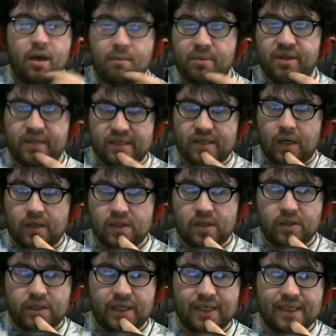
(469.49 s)
but this also
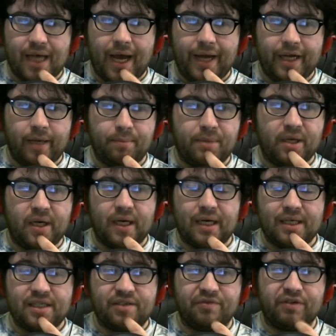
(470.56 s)
does hike up the
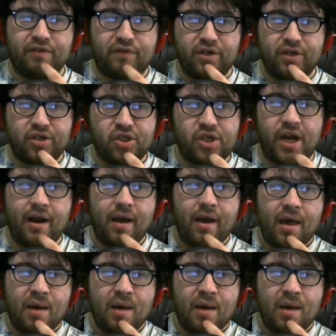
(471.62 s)
cost of Infernal Shade.